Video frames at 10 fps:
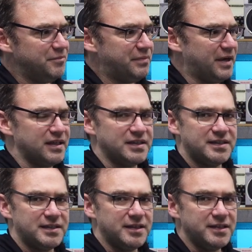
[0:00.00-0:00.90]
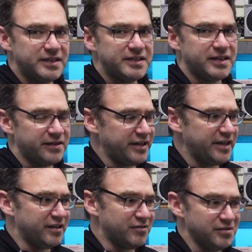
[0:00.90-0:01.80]
but this is
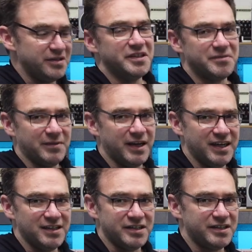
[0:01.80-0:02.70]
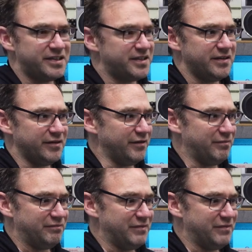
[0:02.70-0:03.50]
certainly a good display just to,